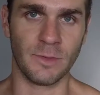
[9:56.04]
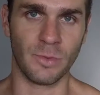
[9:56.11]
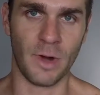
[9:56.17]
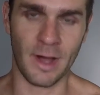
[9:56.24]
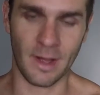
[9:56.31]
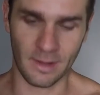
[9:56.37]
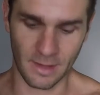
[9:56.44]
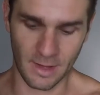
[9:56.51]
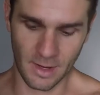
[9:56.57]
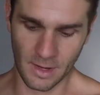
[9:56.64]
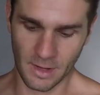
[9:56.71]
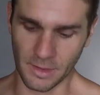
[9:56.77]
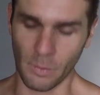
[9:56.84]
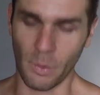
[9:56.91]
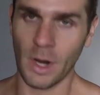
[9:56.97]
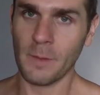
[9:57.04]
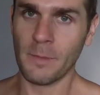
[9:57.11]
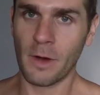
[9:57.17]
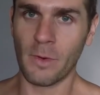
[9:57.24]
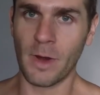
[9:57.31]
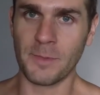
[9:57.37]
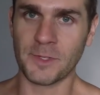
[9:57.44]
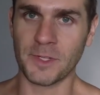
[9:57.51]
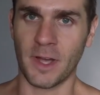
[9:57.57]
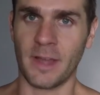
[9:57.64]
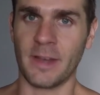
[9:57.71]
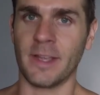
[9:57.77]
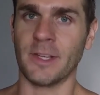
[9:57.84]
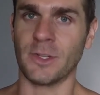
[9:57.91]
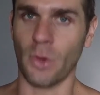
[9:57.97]
as well. The one on my
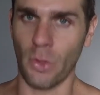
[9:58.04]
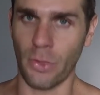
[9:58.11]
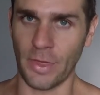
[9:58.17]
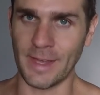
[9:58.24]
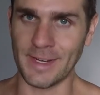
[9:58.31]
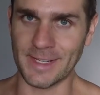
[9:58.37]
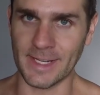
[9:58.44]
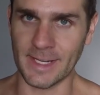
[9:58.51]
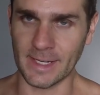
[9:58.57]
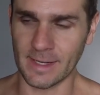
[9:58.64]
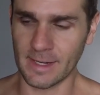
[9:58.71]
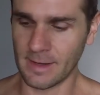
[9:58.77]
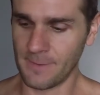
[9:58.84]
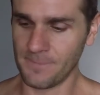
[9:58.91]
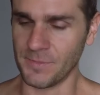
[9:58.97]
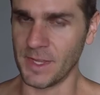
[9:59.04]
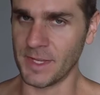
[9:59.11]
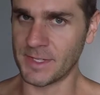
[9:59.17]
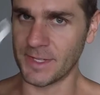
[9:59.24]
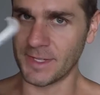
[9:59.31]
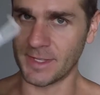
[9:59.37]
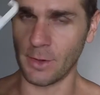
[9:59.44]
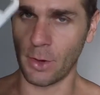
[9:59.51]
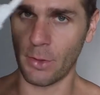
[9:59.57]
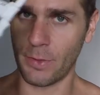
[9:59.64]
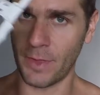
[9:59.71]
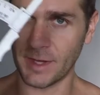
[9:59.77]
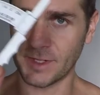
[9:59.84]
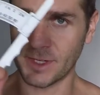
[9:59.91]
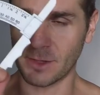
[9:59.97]
website is authentic, This is the
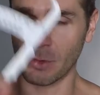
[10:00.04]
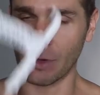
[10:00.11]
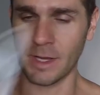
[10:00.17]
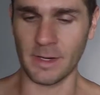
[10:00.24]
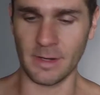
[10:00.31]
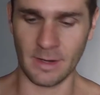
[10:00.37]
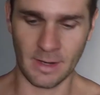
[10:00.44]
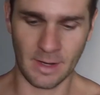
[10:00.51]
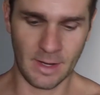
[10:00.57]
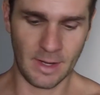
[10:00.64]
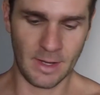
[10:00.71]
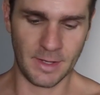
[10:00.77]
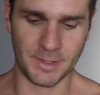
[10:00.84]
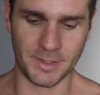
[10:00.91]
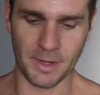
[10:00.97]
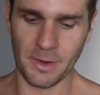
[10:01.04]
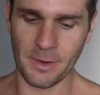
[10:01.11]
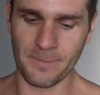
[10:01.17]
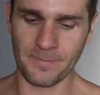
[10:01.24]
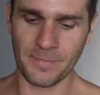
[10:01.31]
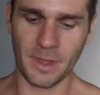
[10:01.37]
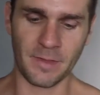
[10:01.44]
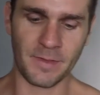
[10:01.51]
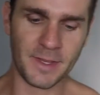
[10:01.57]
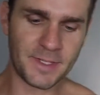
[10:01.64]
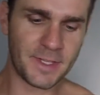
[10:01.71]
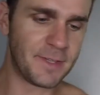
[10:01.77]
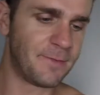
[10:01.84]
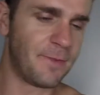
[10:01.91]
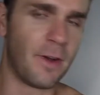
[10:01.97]
authentic one. So
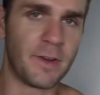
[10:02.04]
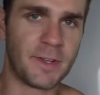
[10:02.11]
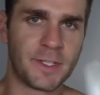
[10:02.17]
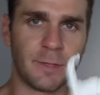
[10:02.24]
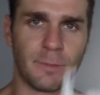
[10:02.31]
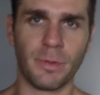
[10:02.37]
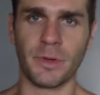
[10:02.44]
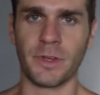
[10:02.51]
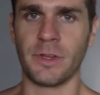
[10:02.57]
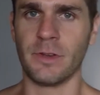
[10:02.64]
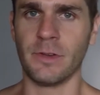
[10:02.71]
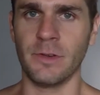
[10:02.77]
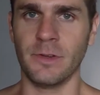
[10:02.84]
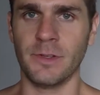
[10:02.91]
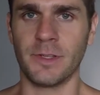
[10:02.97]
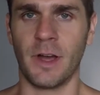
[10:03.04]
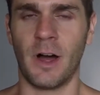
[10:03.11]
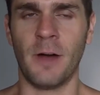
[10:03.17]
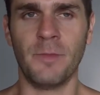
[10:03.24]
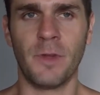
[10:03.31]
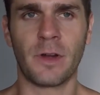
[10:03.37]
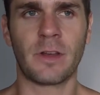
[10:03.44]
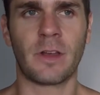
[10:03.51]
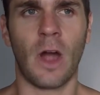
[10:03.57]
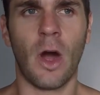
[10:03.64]
this is very simple to use. I'm not